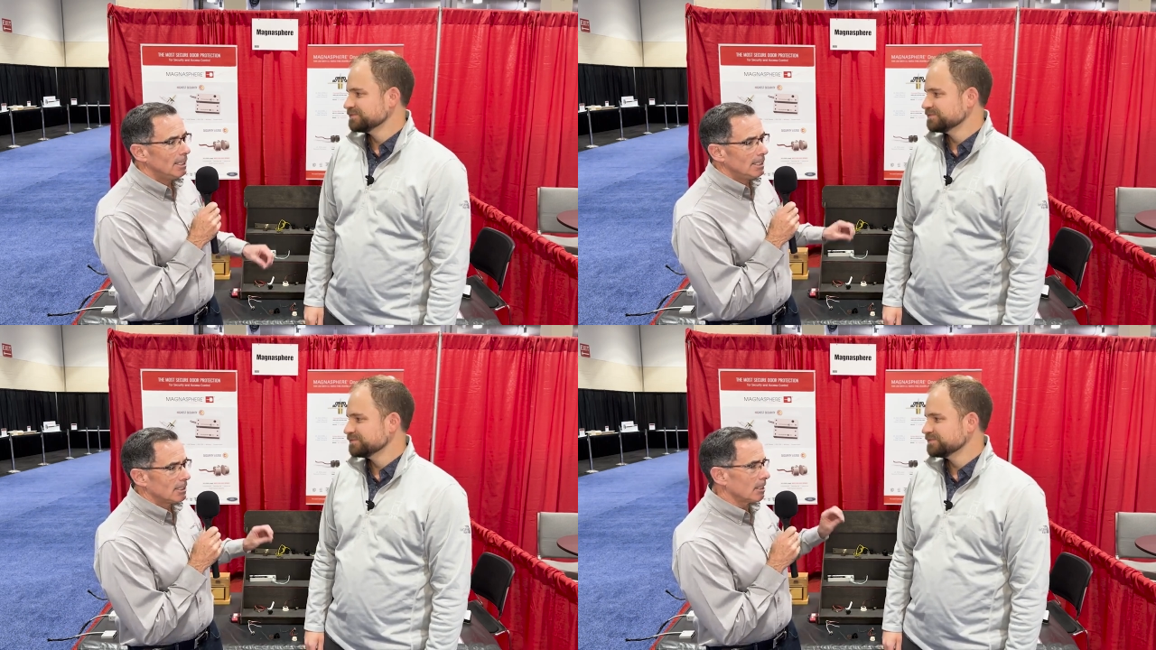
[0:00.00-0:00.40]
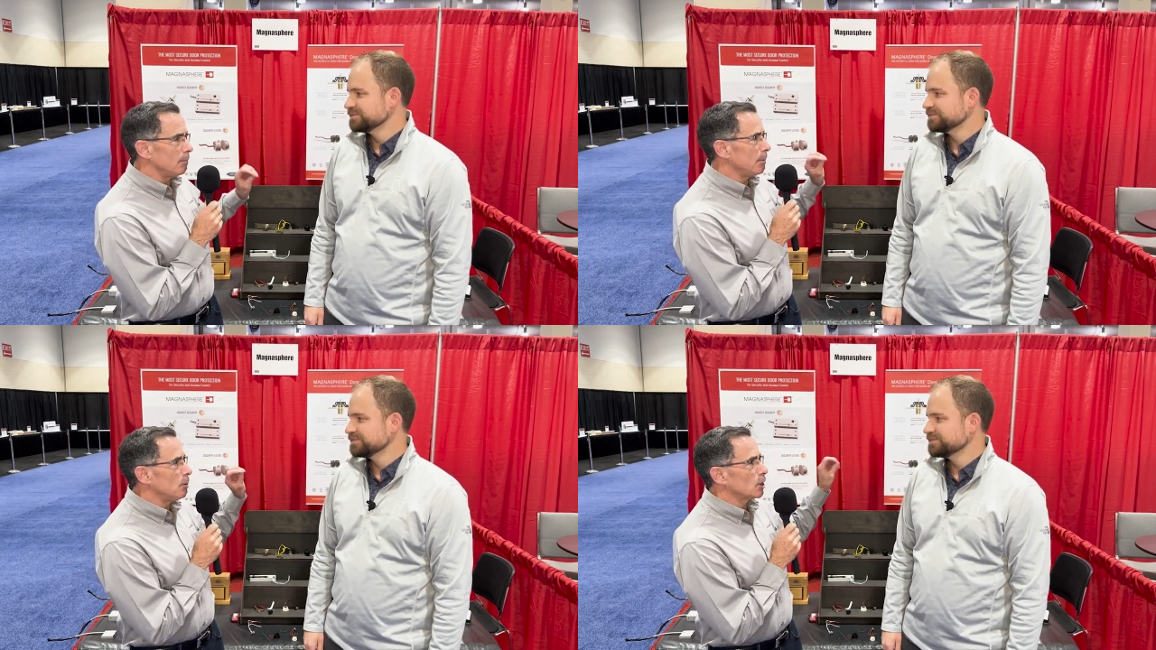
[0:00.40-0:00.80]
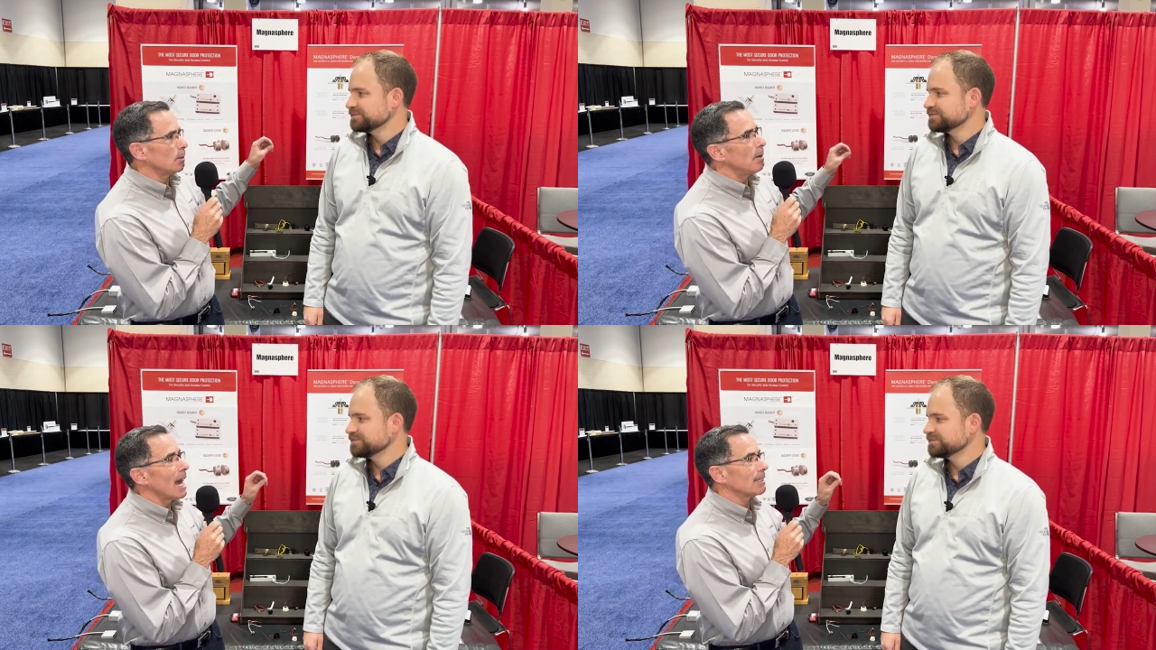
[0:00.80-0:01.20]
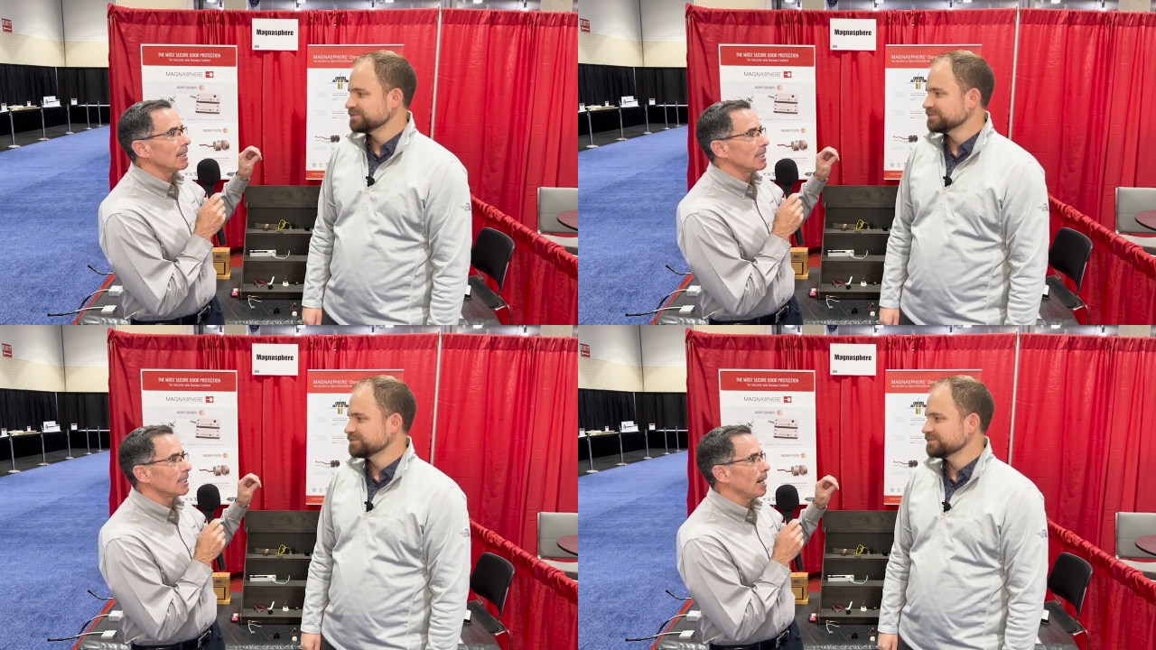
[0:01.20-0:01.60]
Speaker 1: somebody puts a magnet
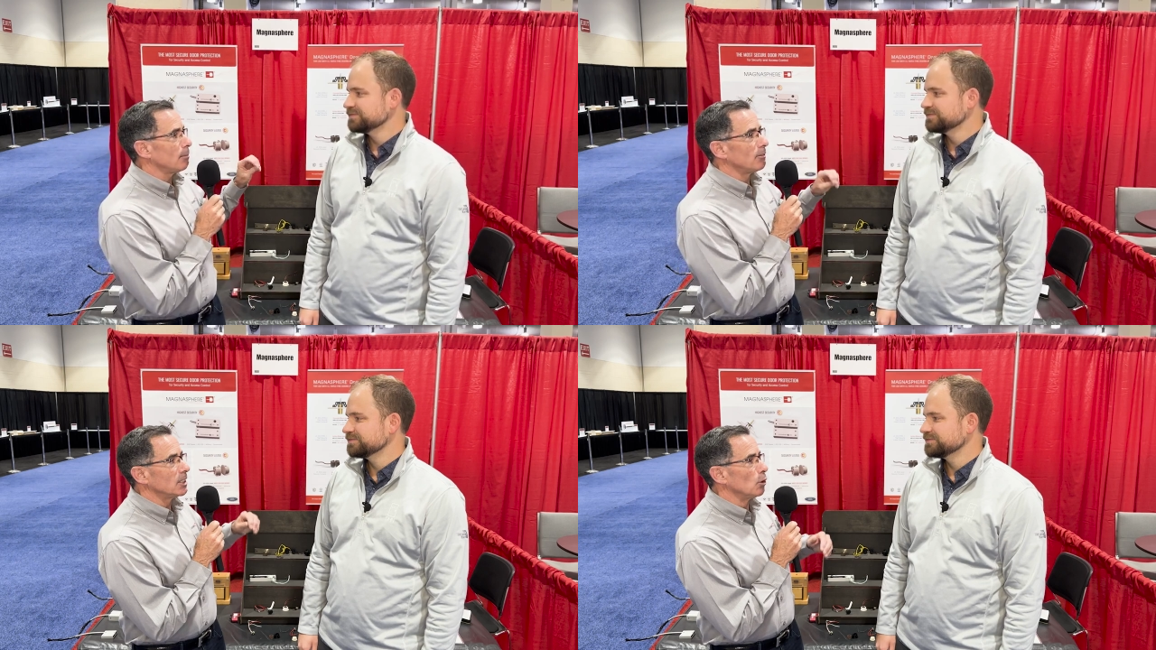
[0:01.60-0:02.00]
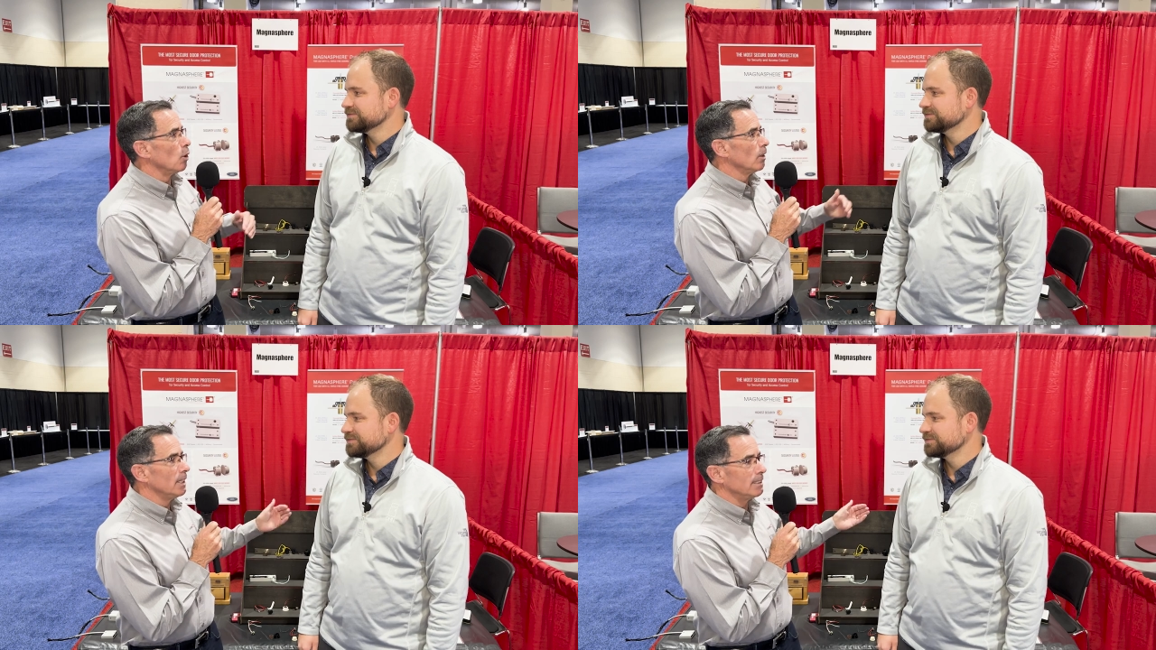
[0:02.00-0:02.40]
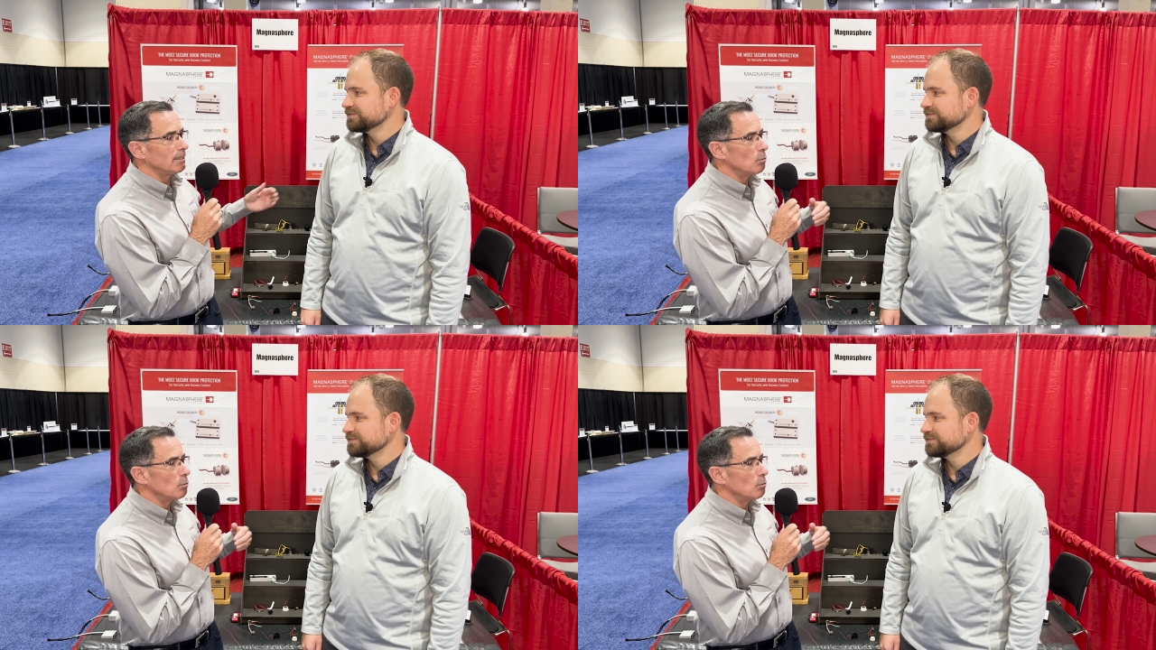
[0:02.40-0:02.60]
on top of a door and